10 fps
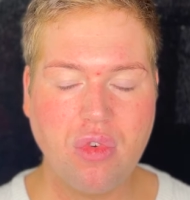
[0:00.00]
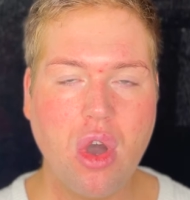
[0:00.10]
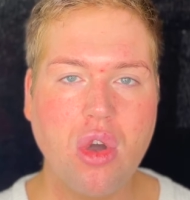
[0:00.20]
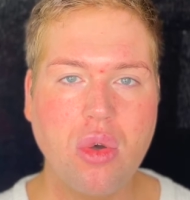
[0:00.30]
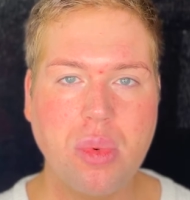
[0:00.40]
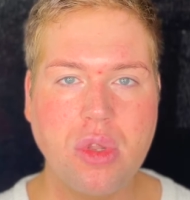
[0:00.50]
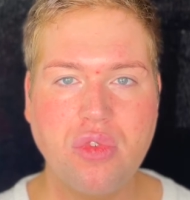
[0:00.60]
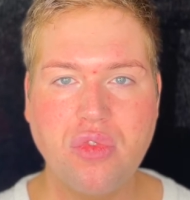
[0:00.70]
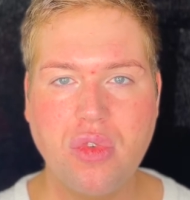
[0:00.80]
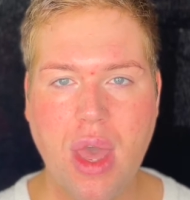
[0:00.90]
got a couple of
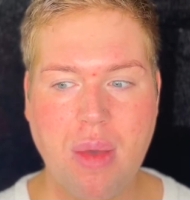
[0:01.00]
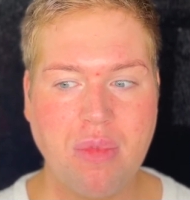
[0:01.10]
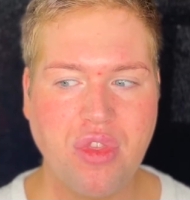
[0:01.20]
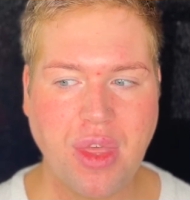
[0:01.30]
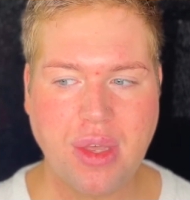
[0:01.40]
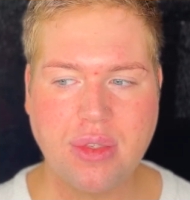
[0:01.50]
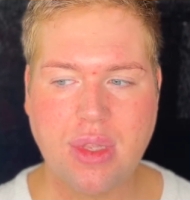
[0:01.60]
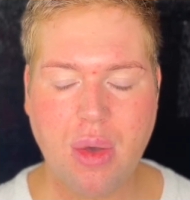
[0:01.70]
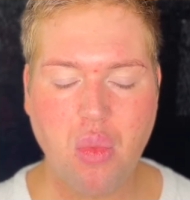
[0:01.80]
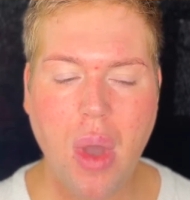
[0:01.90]
things that
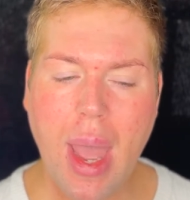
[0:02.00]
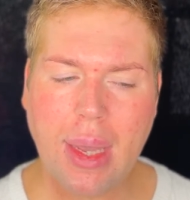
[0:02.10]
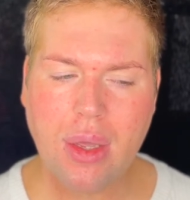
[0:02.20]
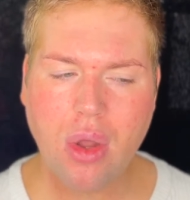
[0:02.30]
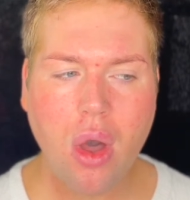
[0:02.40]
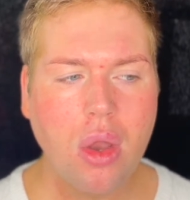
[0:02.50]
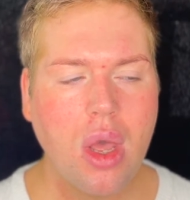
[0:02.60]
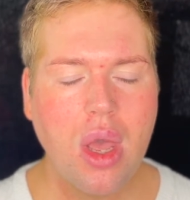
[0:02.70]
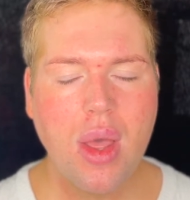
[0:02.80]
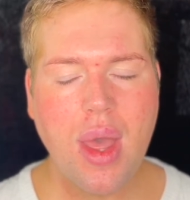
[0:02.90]
I'm working on
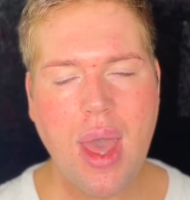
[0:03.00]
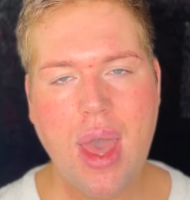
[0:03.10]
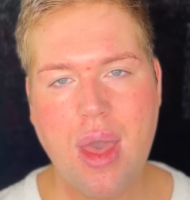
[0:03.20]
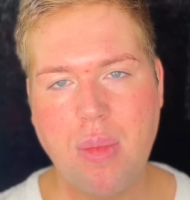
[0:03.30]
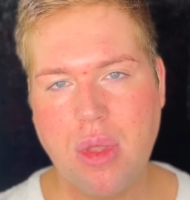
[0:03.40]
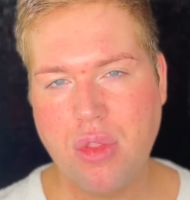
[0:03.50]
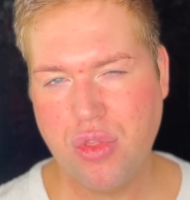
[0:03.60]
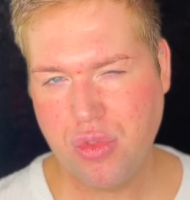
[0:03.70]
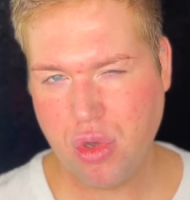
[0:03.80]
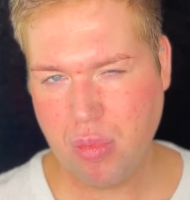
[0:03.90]
and a
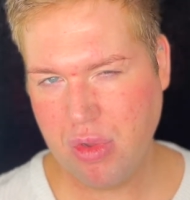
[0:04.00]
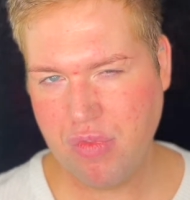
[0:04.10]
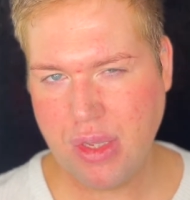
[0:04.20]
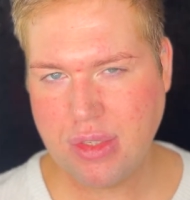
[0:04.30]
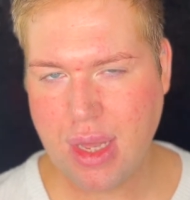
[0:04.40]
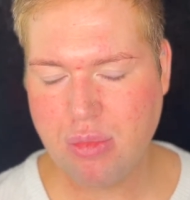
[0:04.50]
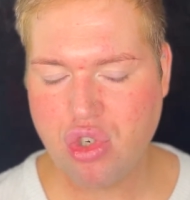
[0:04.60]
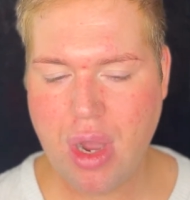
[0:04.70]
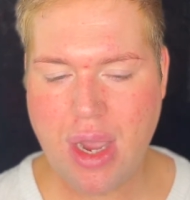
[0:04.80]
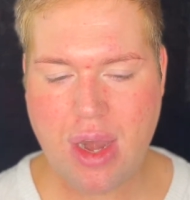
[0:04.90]
couple of things that I'm
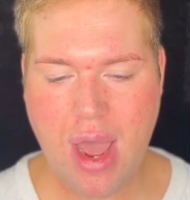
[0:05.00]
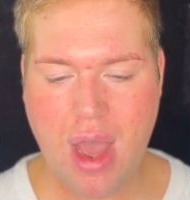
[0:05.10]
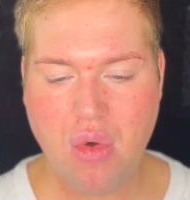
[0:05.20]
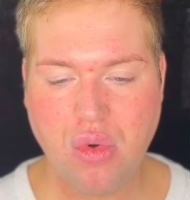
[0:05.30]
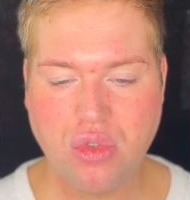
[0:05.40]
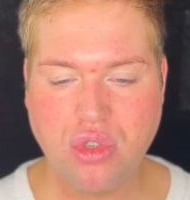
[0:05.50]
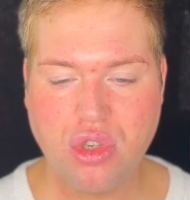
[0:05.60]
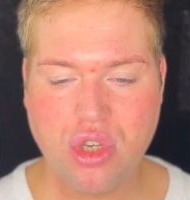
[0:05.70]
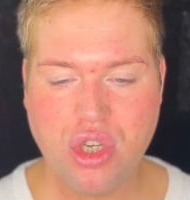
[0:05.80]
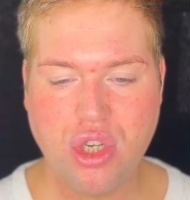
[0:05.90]
trying out,
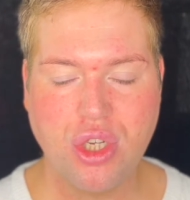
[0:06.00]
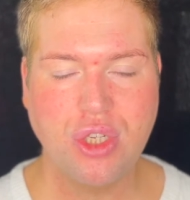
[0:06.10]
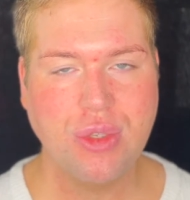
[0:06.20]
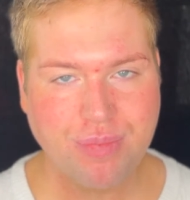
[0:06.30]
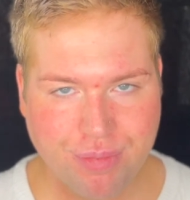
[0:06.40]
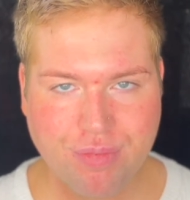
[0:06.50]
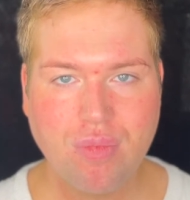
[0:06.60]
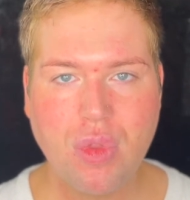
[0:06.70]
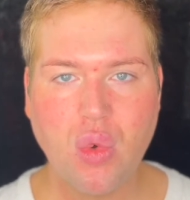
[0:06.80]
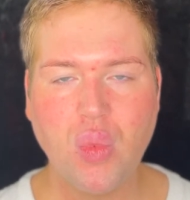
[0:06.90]
so
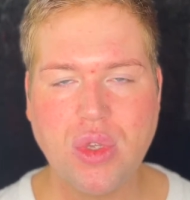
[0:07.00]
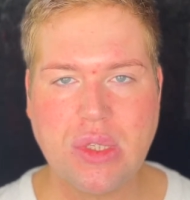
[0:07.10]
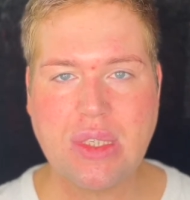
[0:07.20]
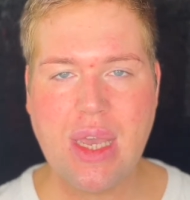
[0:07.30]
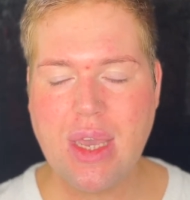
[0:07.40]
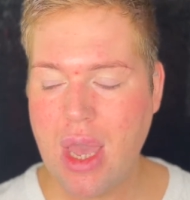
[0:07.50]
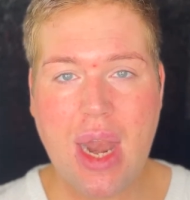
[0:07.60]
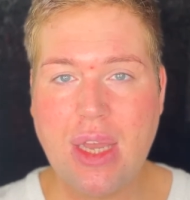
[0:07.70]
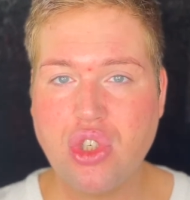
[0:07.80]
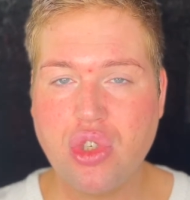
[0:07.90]
we'll see.
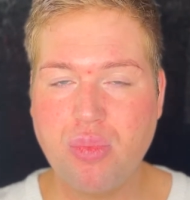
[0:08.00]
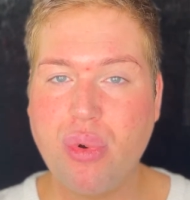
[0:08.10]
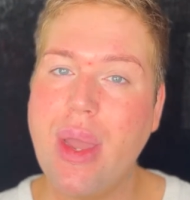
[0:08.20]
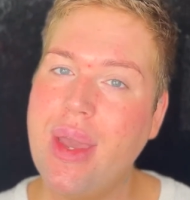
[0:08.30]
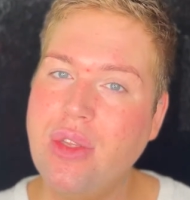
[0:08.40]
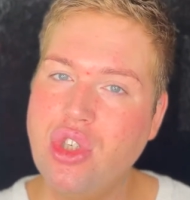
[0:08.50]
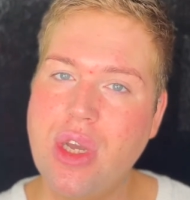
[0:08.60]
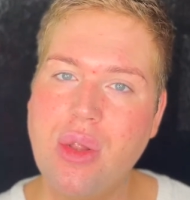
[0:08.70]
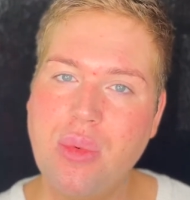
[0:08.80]
Let's jump right in, shall